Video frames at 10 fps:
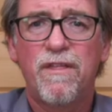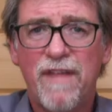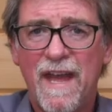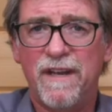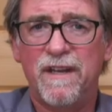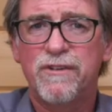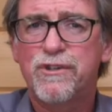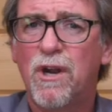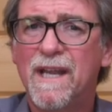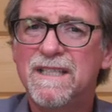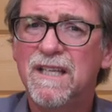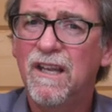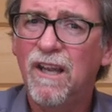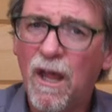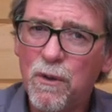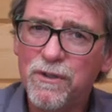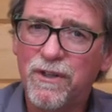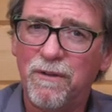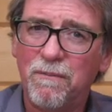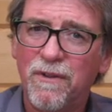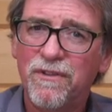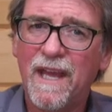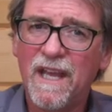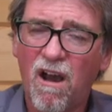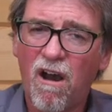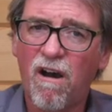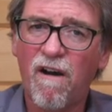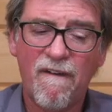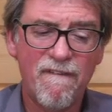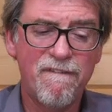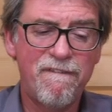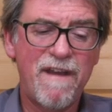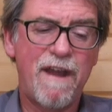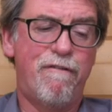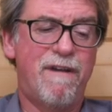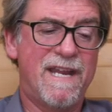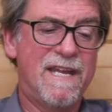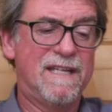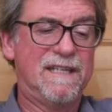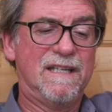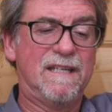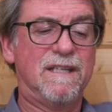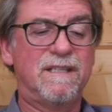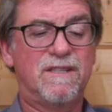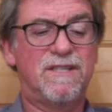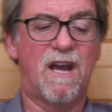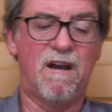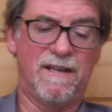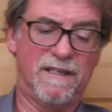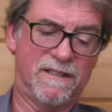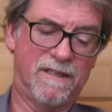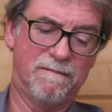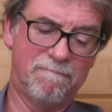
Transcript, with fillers: Then, trying to load them, they are very tight.